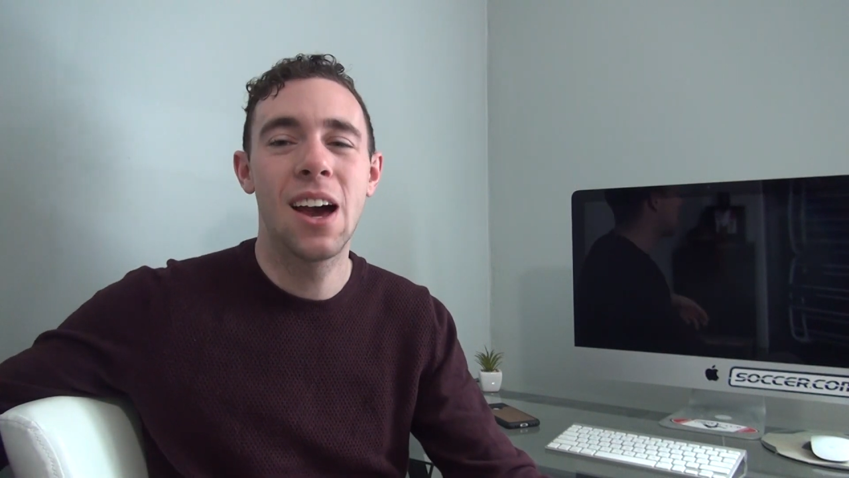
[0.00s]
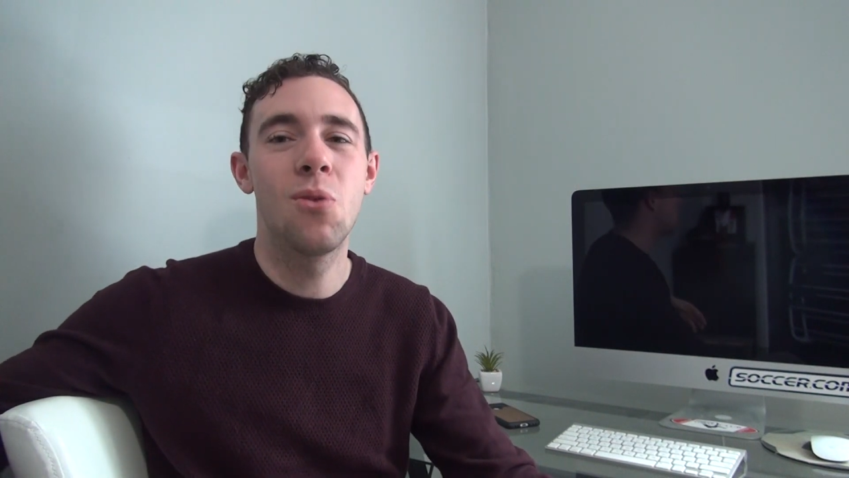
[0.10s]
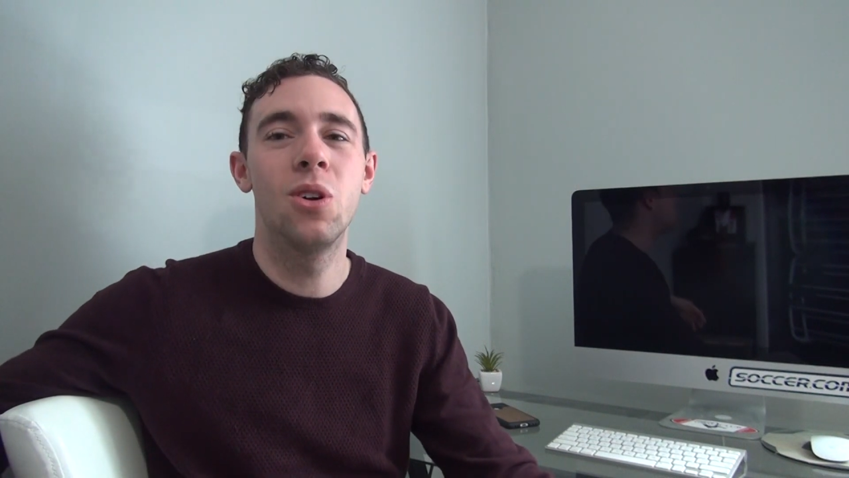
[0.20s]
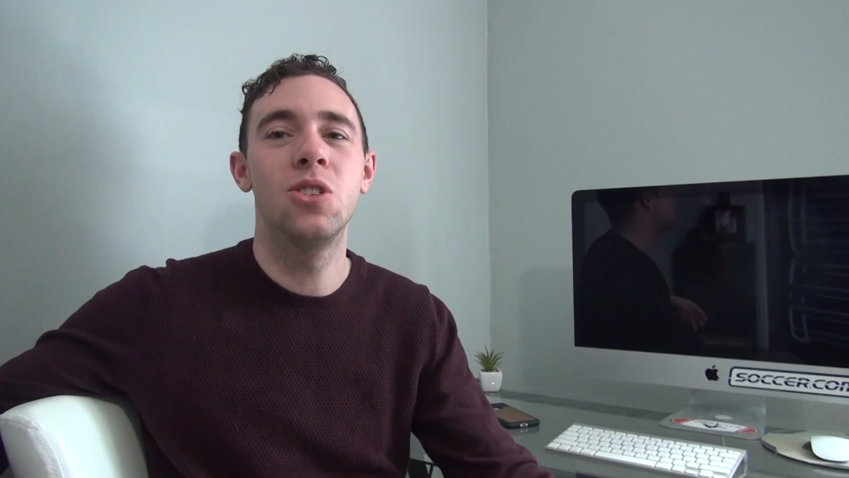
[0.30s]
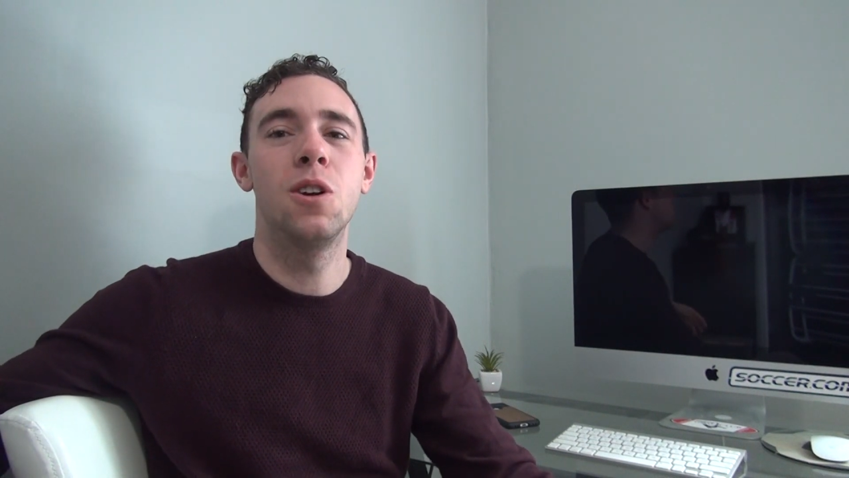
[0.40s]
I
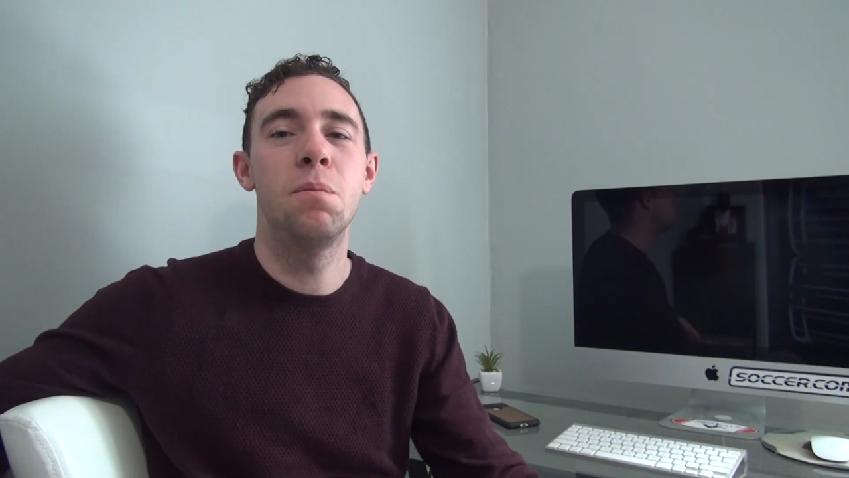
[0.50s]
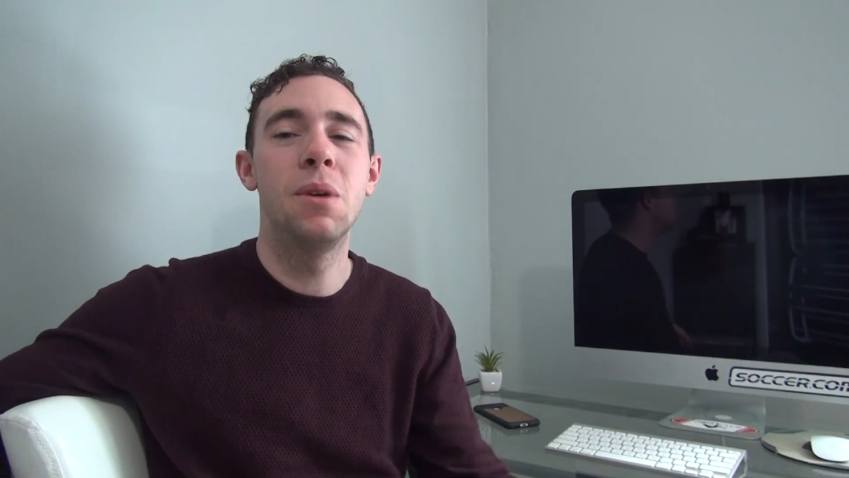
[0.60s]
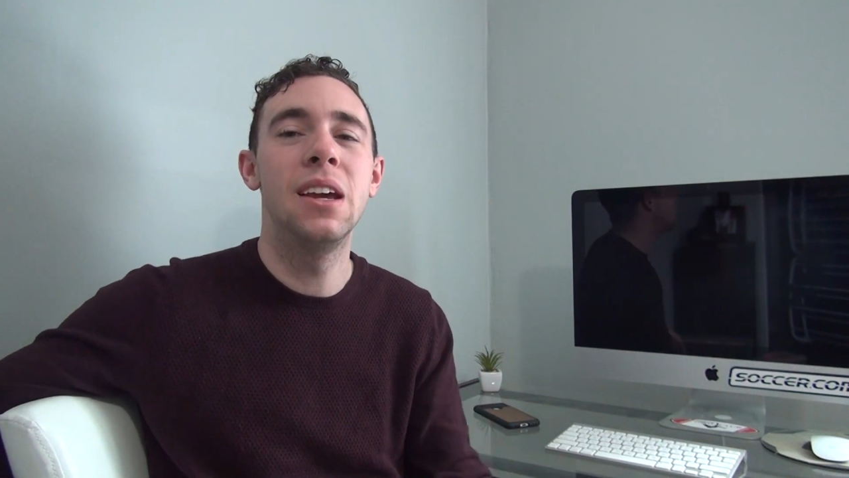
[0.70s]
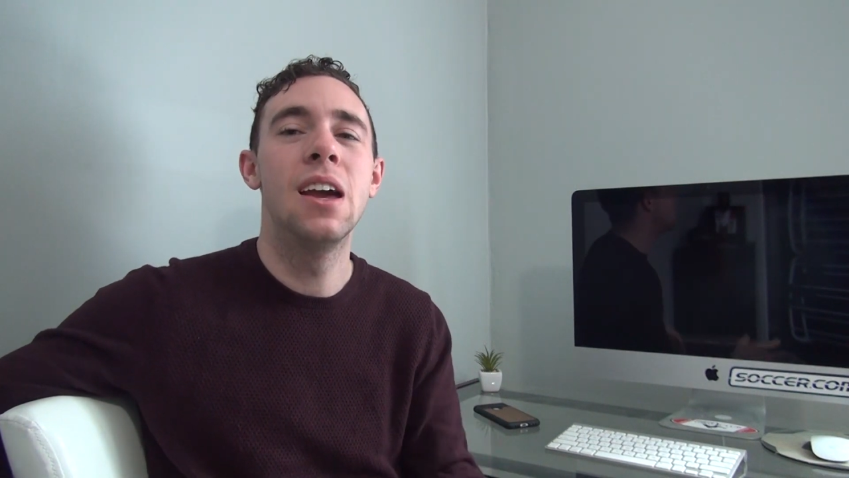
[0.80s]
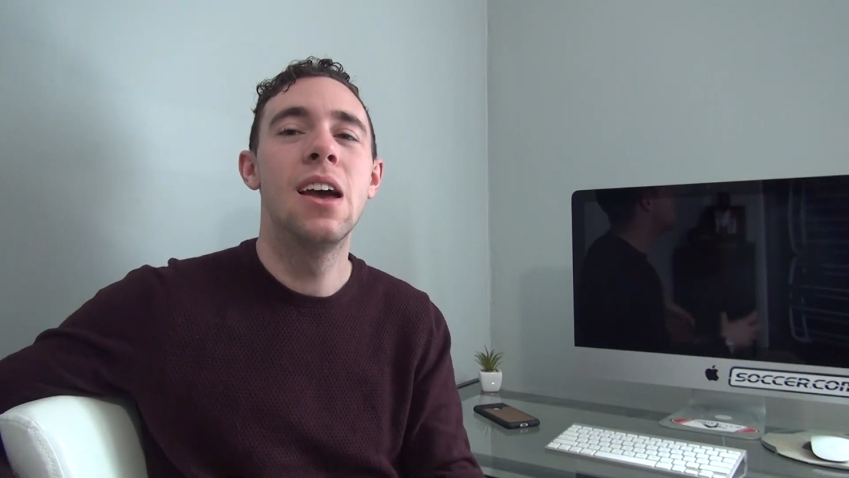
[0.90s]
want you to
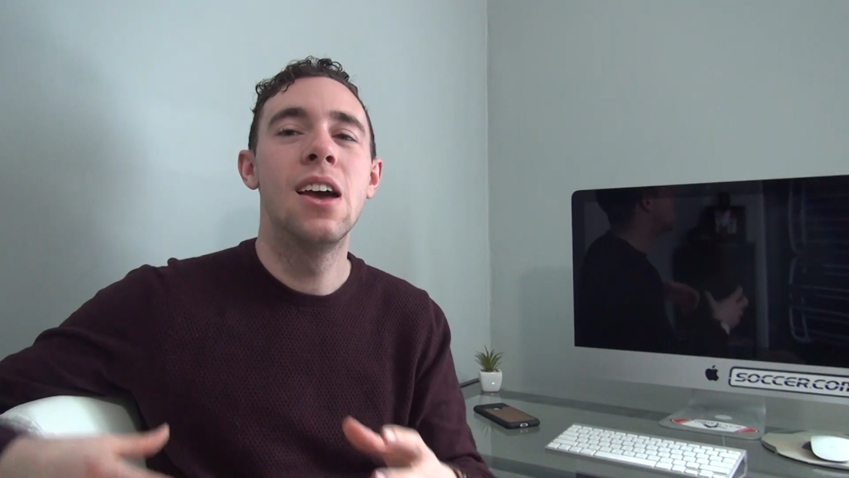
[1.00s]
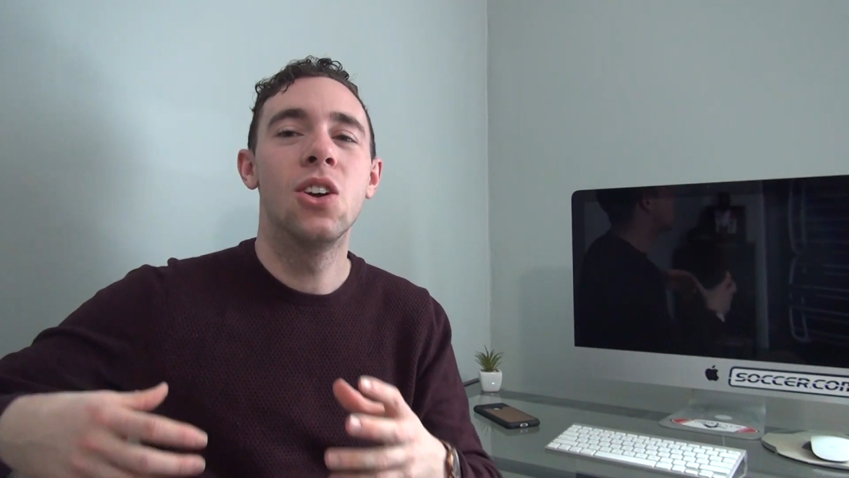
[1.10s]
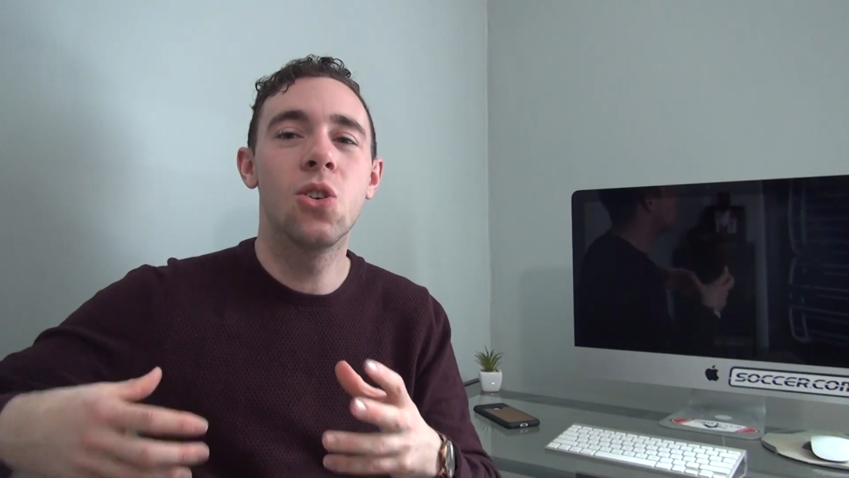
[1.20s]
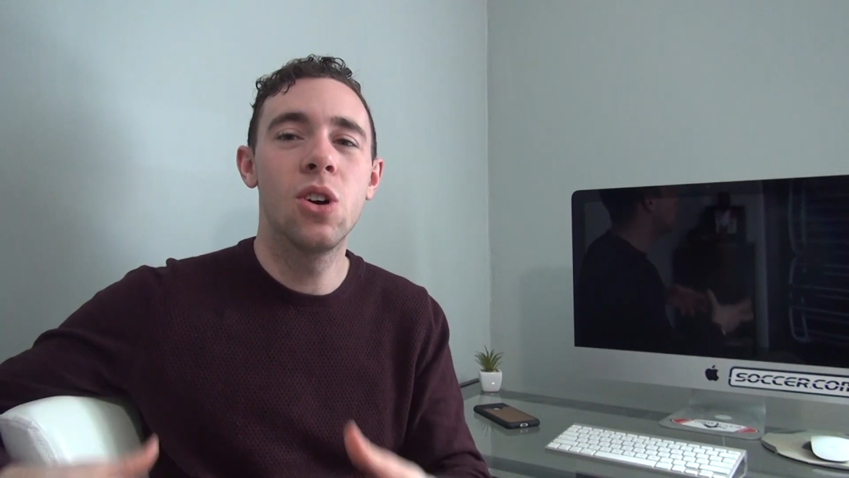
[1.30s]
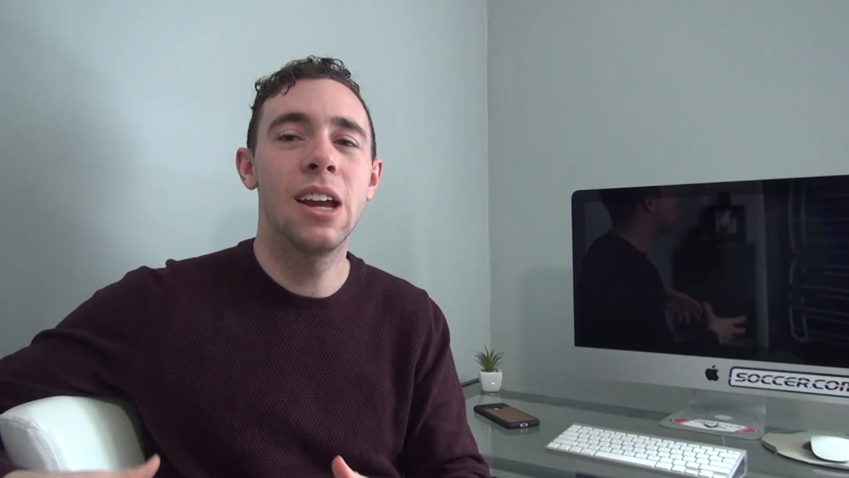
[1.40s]
be
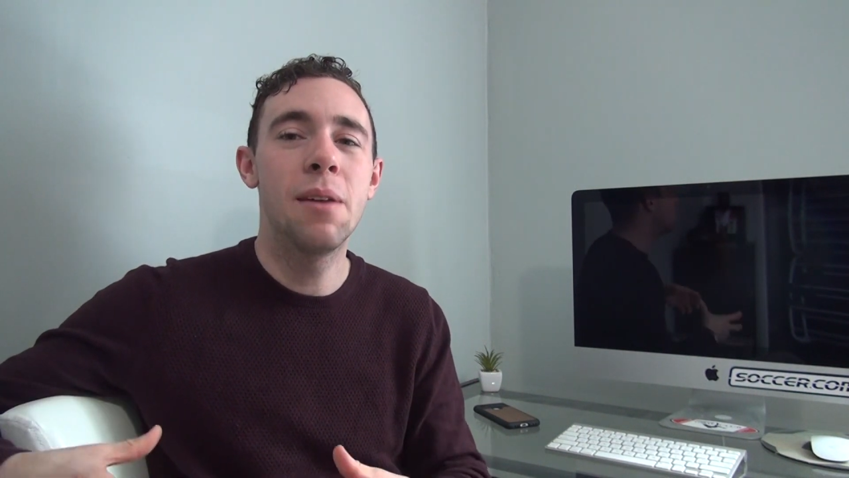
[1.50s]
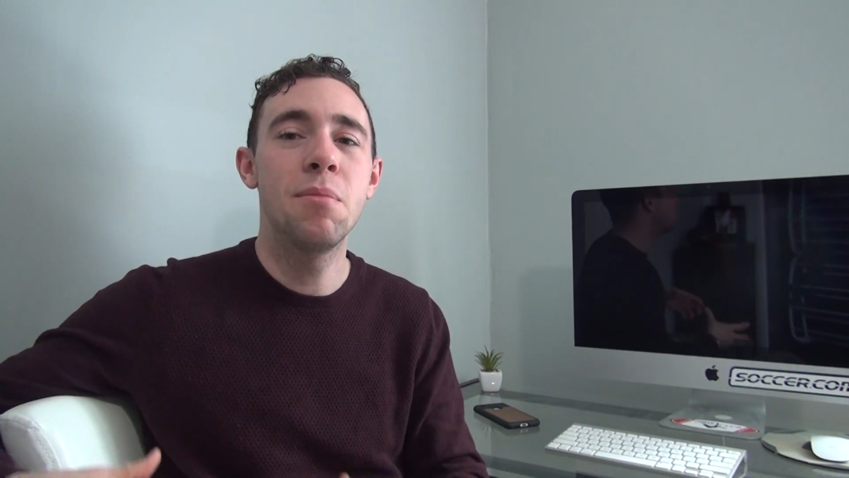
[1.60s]
good